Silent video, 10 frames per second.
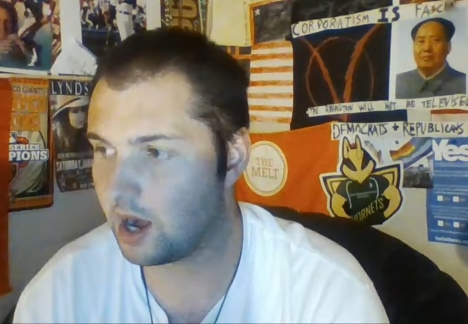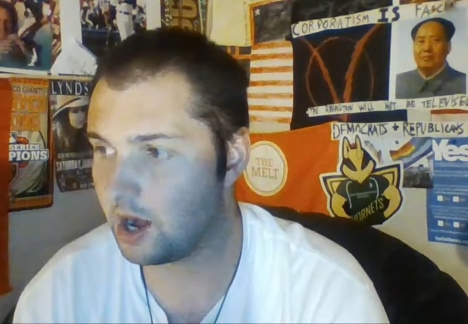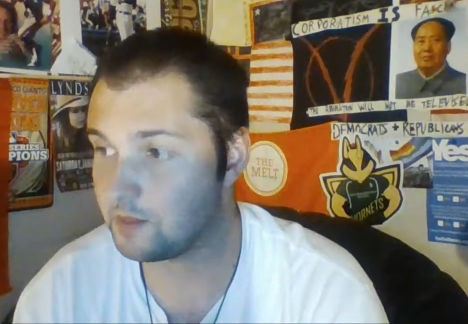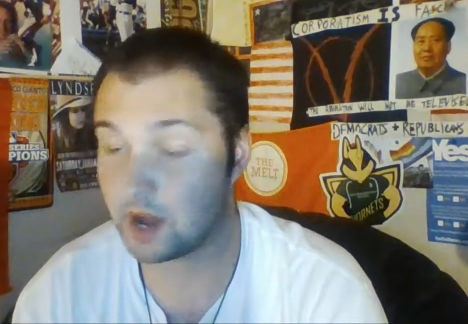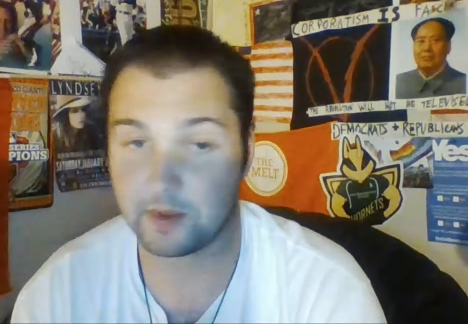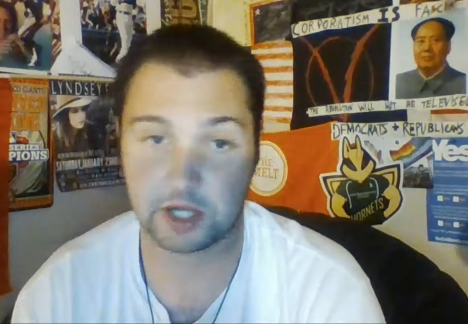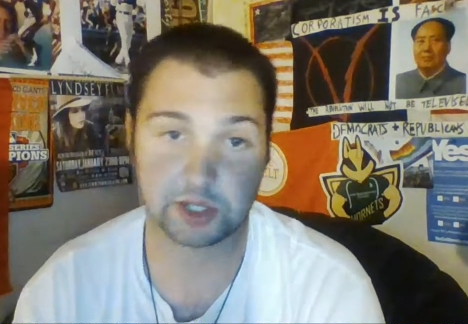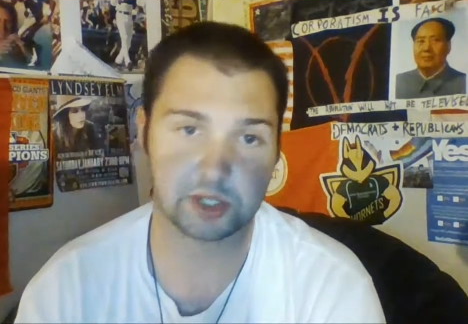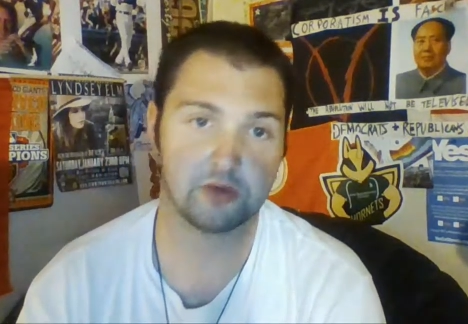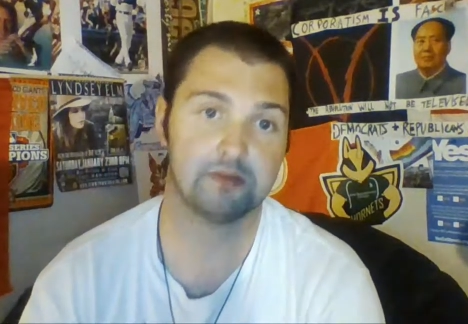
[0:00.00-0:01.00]
Speaker 1: um, I
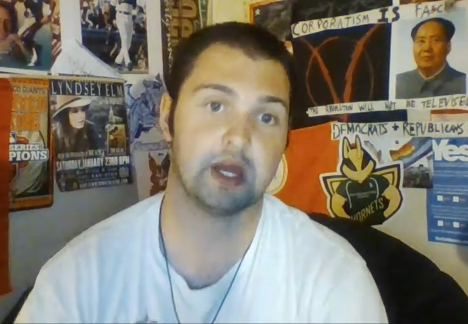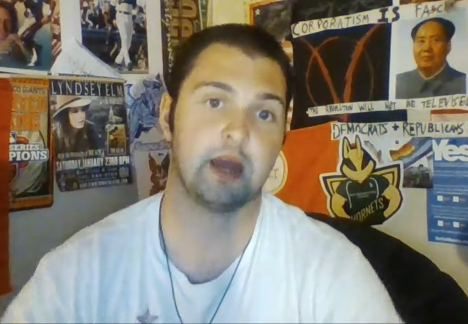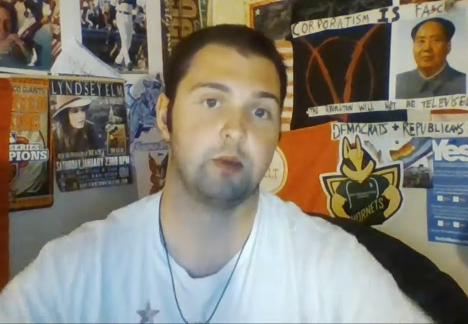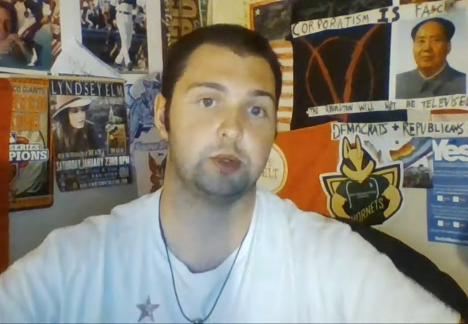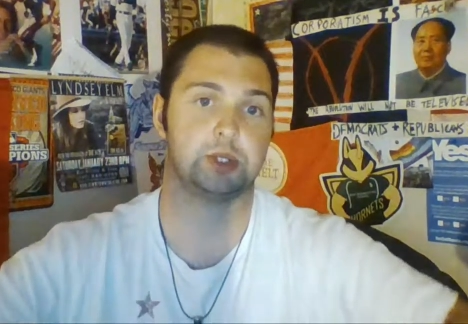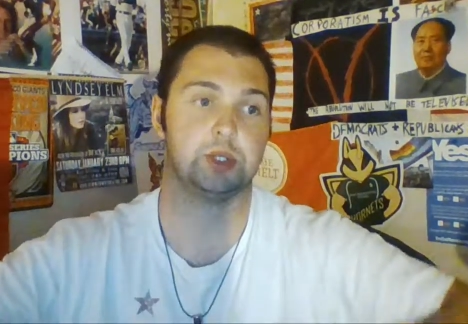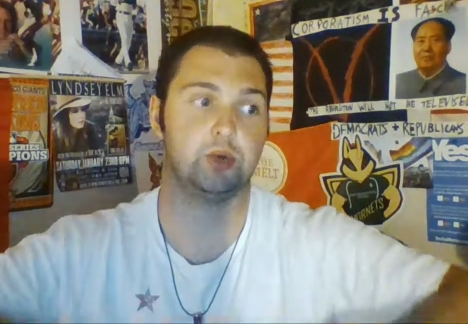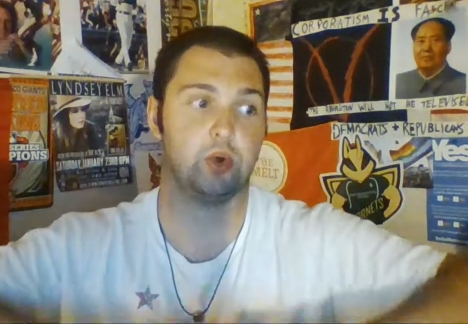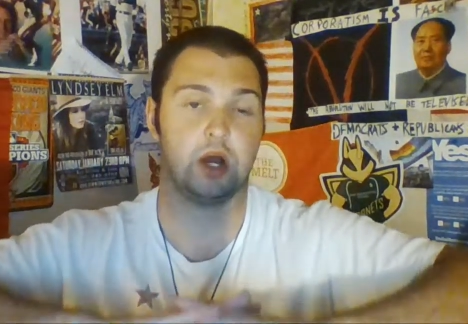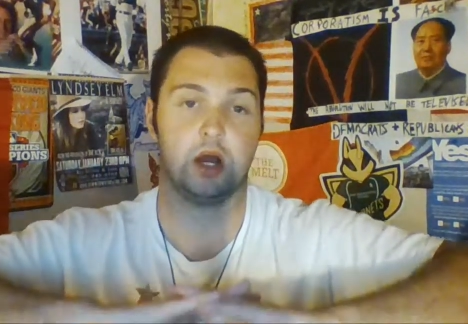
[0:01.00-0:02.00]
might soon be able
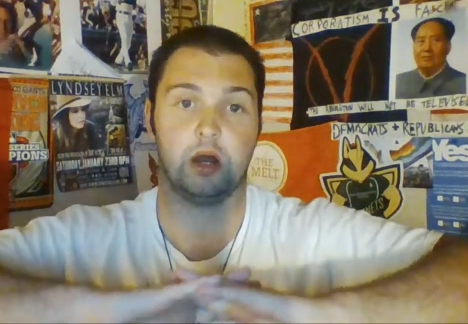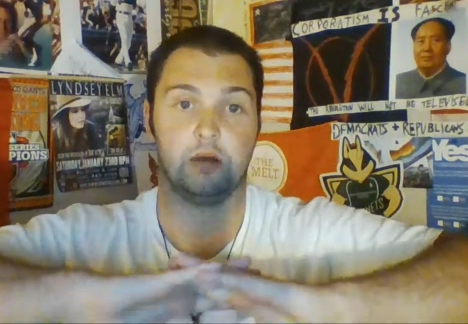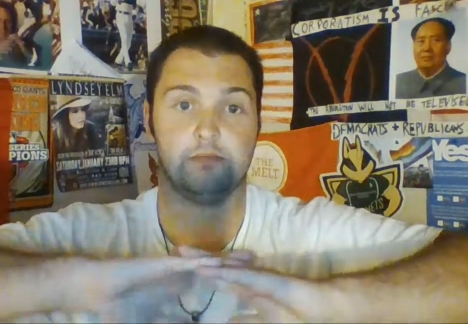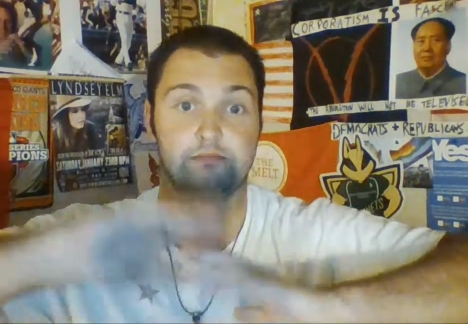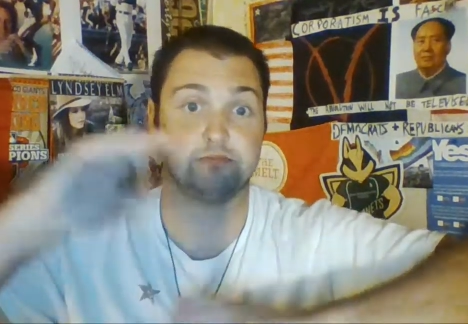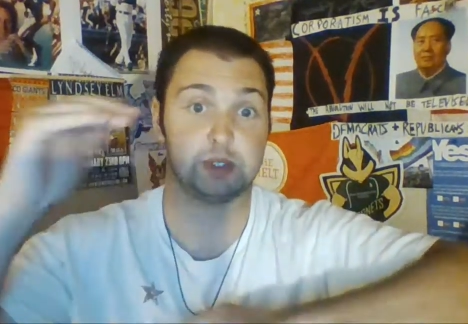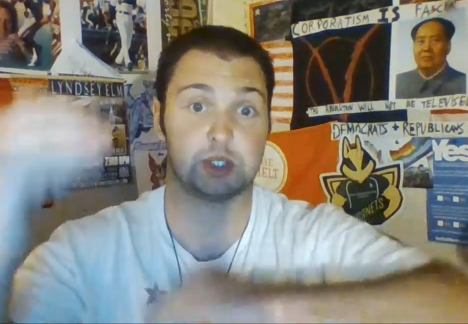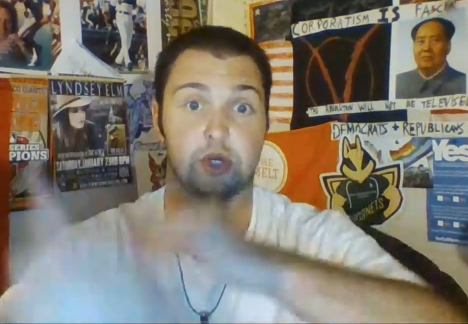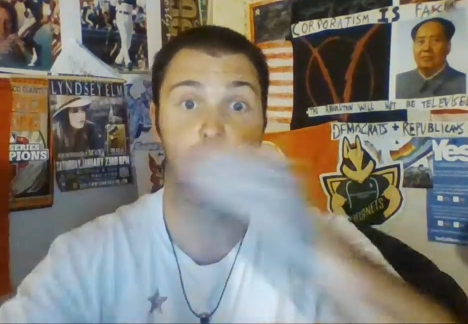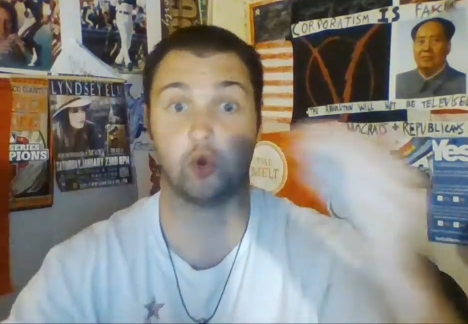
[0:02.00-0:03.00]
to um,
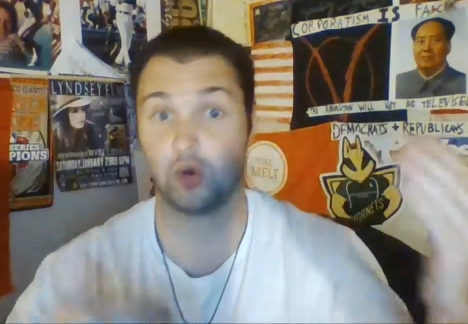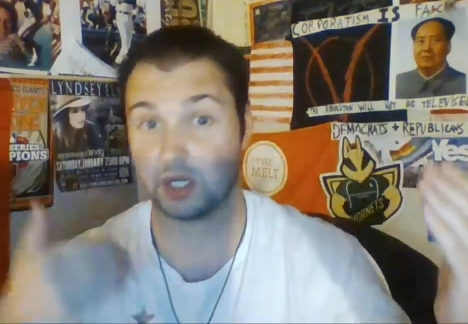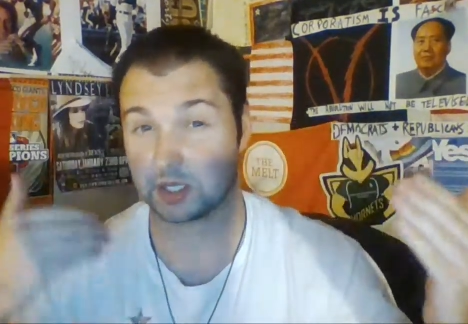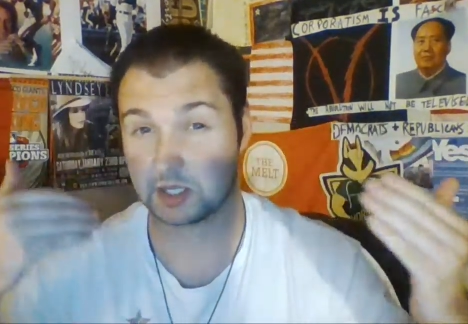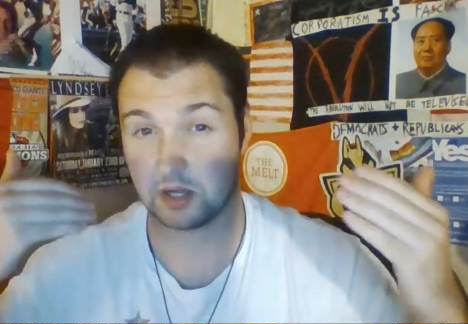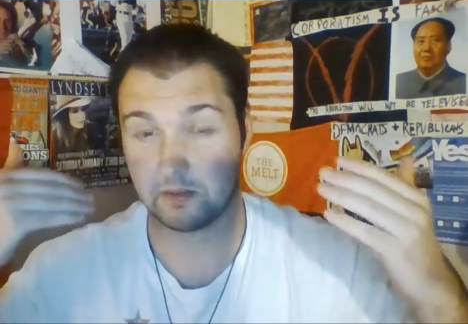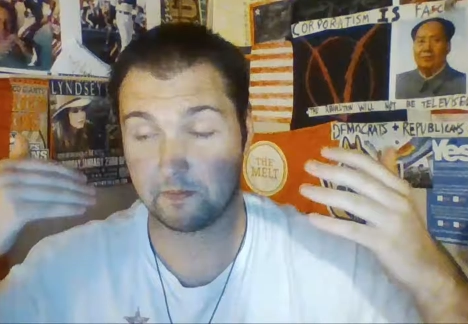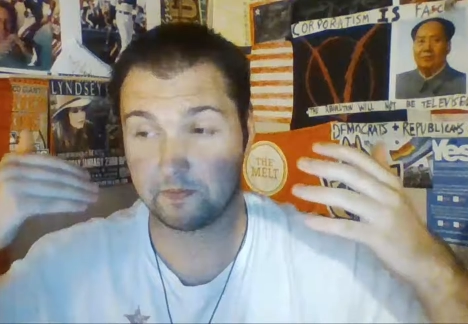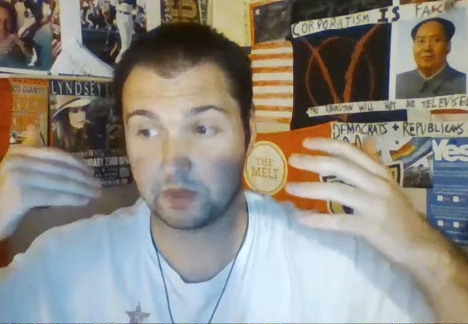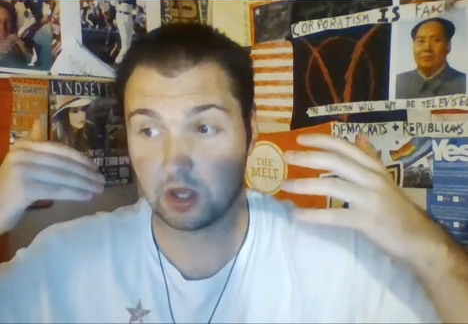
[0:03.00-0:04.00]
start doing
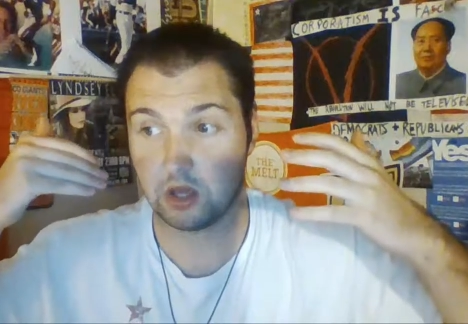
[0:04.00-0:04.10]
some